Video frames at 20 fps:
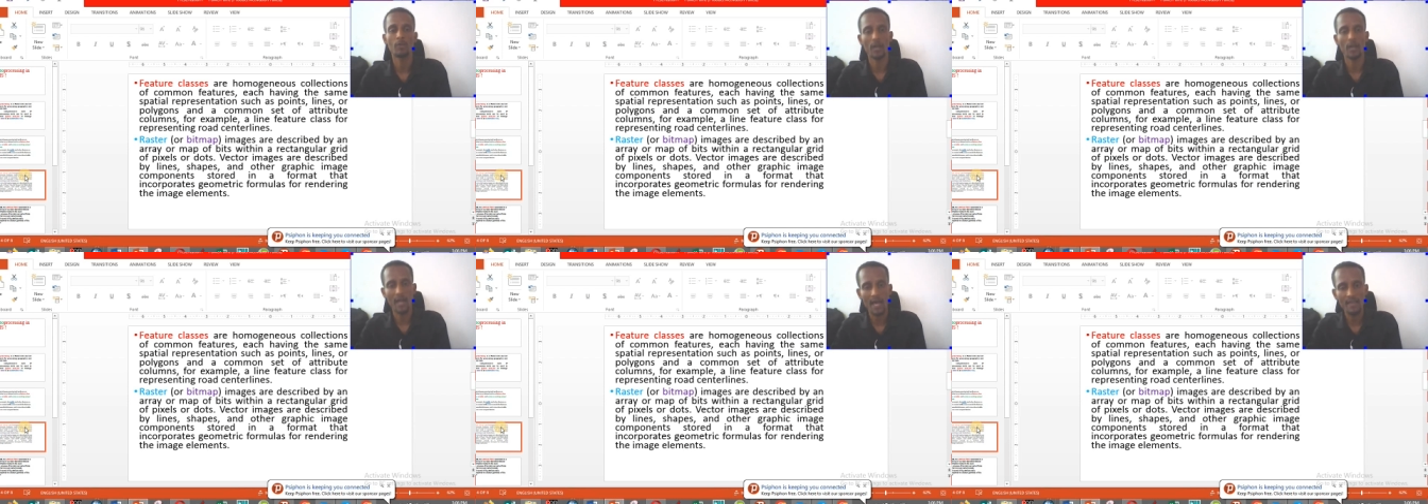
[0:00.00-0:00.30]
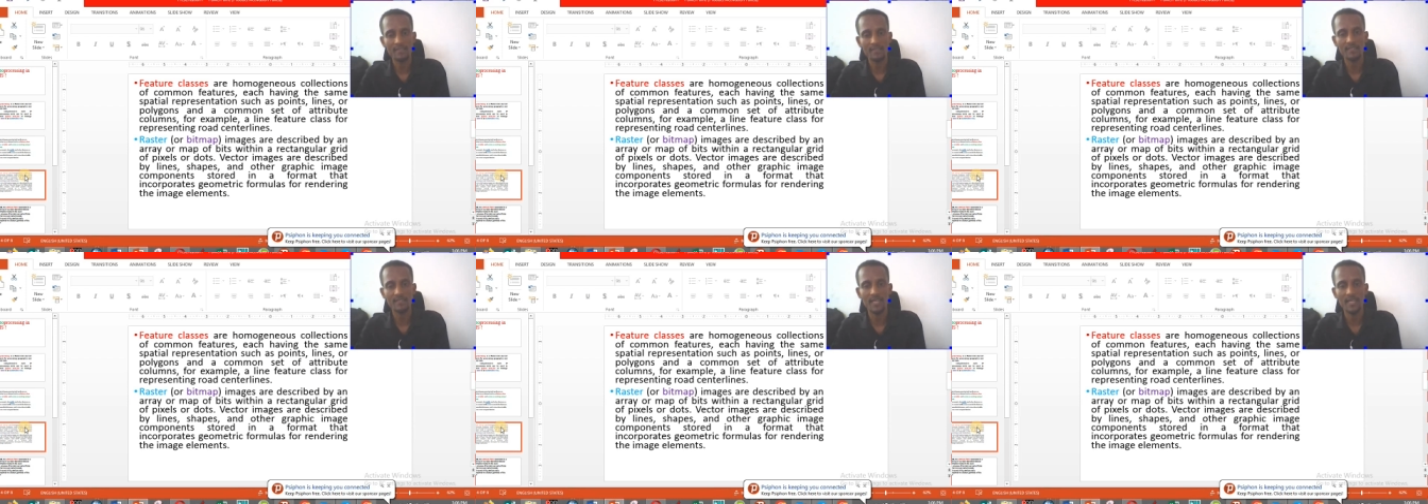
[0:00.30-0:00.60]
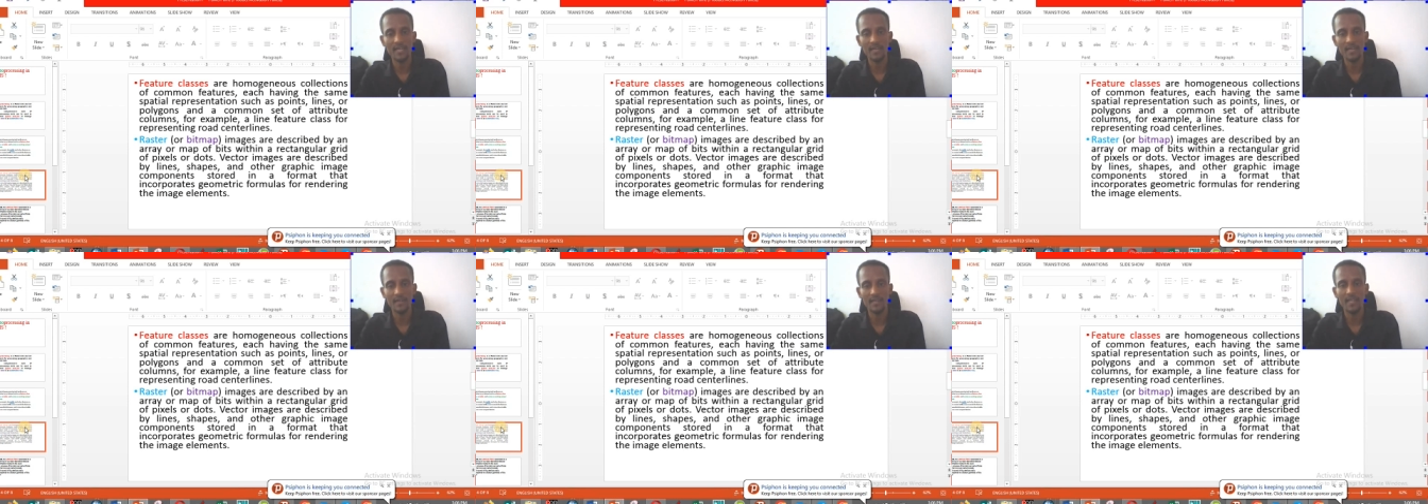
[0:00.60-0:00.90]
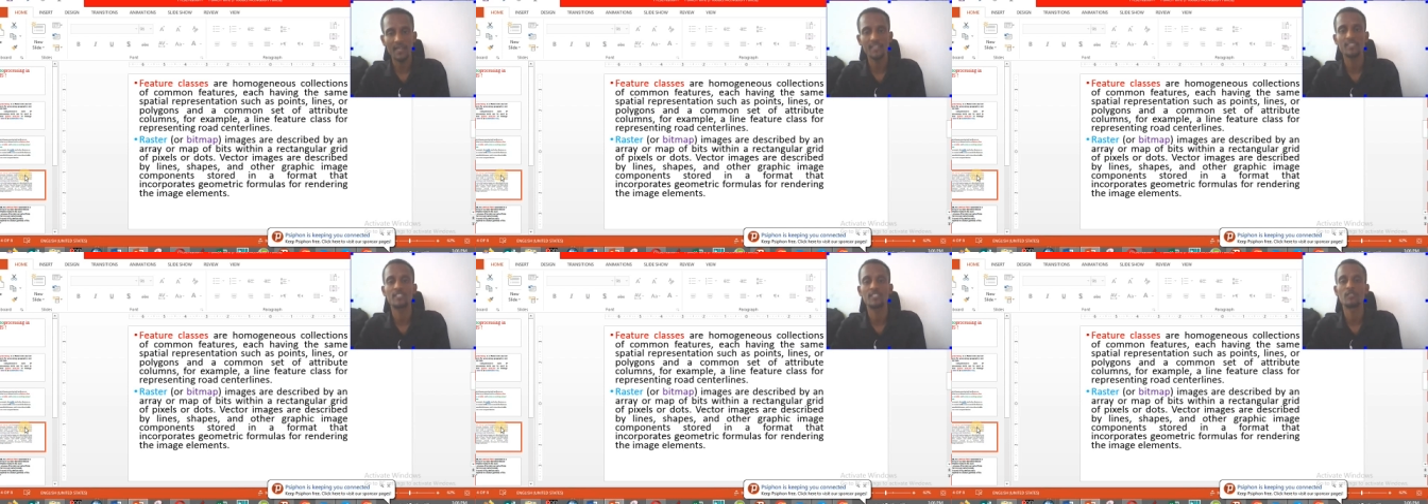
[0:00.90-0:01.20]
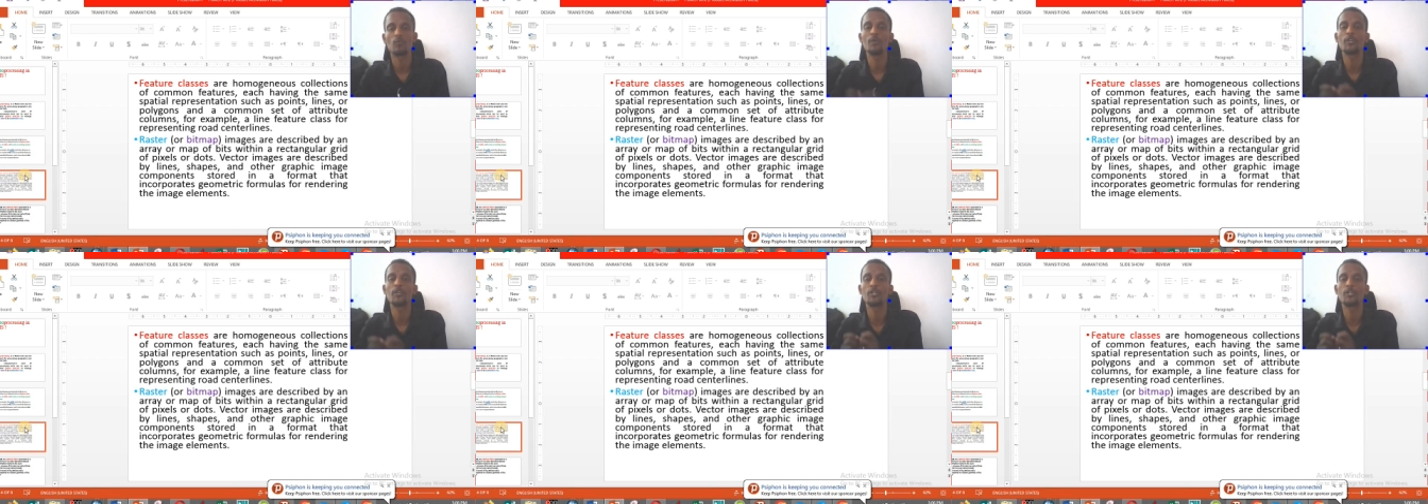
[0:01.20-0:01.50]
raster,
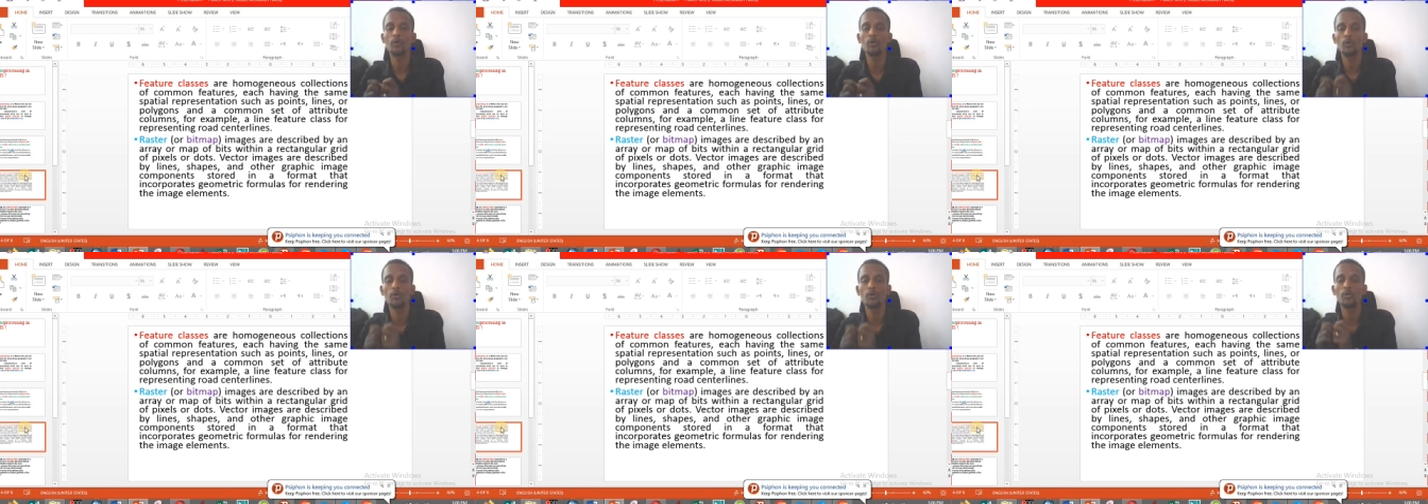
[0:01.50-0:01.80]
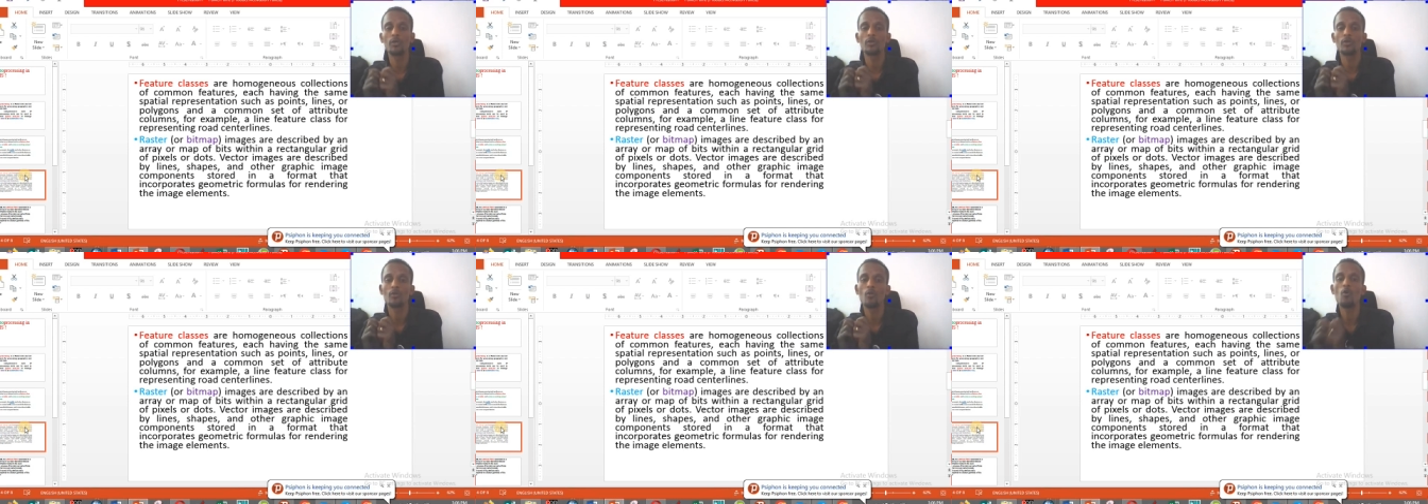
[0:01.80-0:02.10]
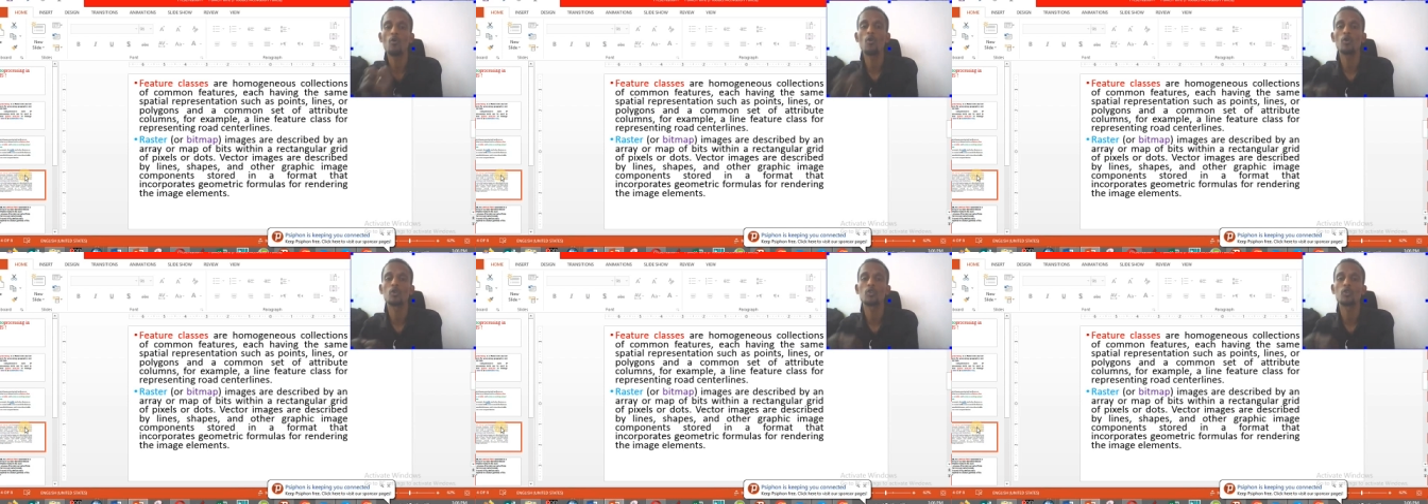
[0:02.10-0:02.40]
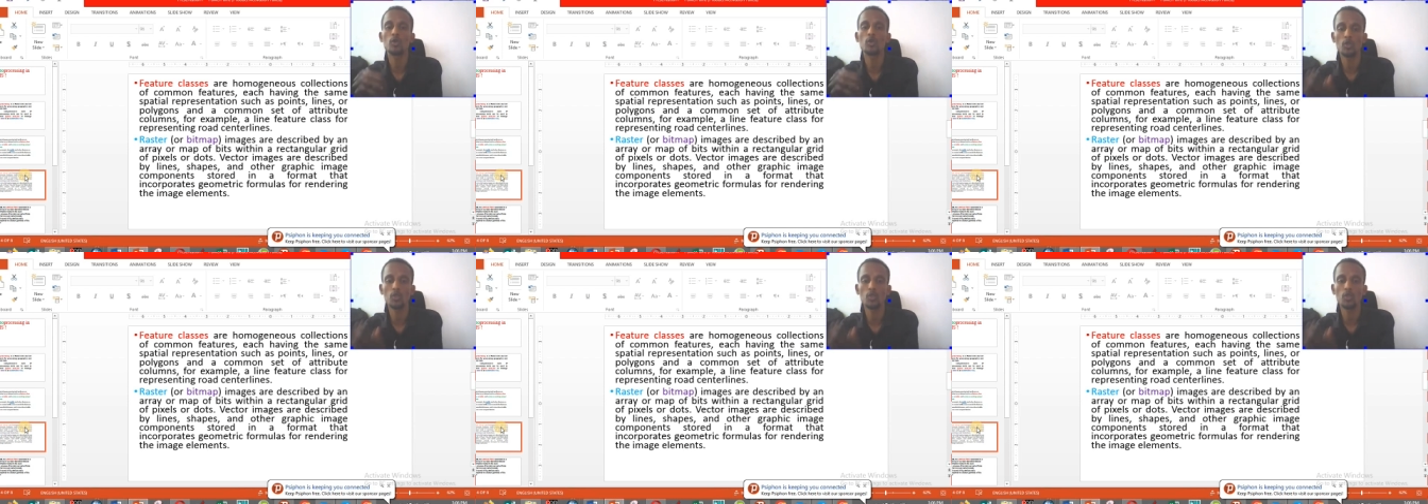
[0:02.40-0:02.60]
we should also